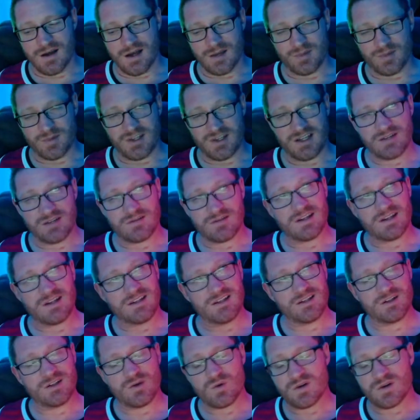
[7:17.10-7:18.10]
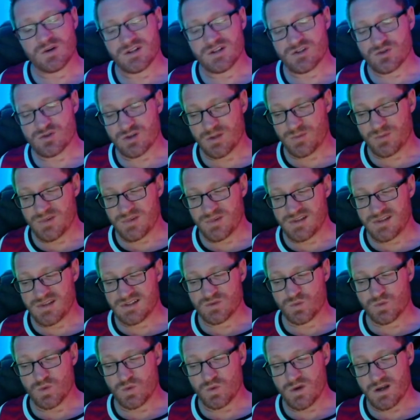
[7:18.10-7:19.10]
getting ready to go on a trip
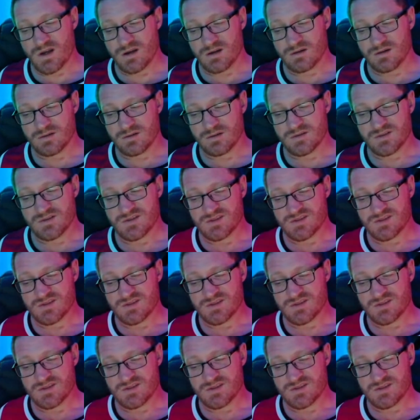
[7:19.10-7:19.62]
as well,